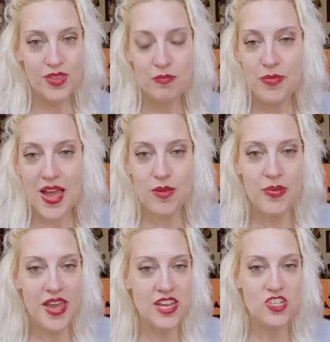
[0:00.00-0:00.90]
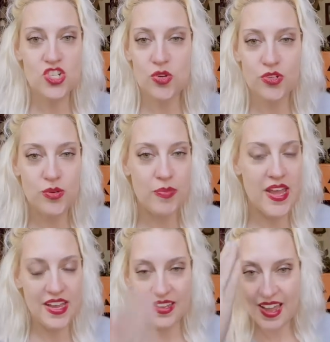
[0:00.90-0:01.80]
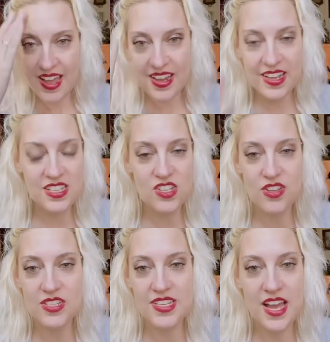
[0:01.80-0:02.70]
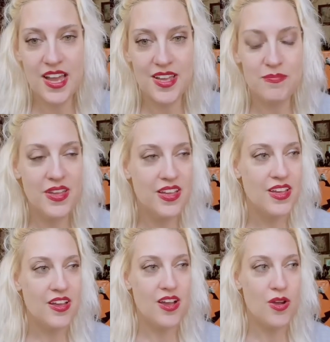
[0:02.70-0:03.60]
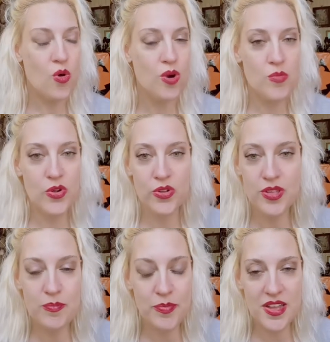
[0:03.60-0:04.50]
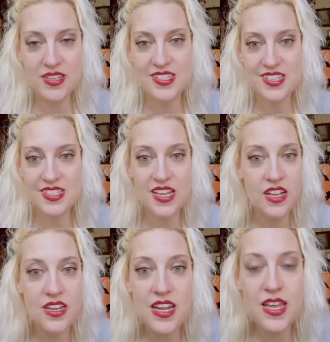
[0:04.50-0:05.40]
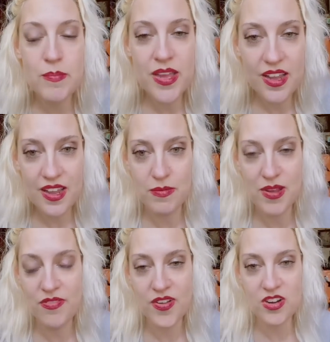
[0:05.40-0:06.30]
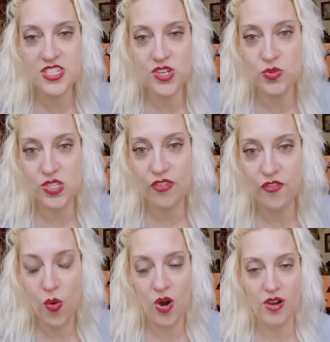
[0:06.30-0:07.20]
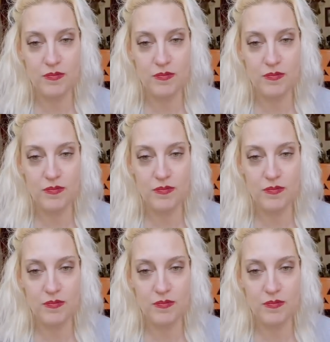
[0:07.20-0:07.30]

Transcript: back pain, shoulder pain, headaches all the time, uh, hormonal imbalances, anemic. My ferritin was a four.